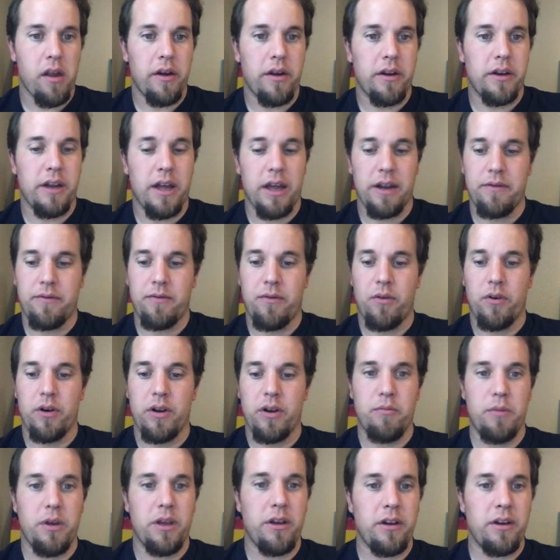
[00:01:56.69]
Not 40
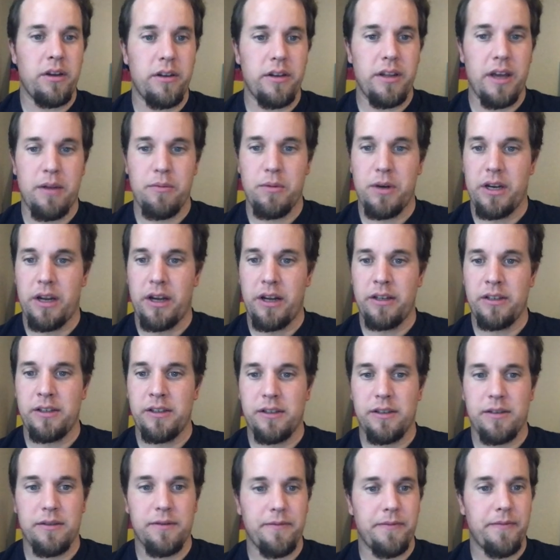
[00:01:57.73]
million. That'd be
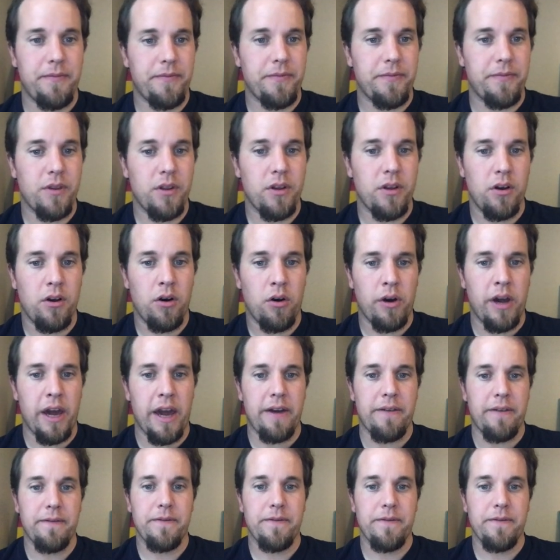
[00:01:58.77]
nice. Okay.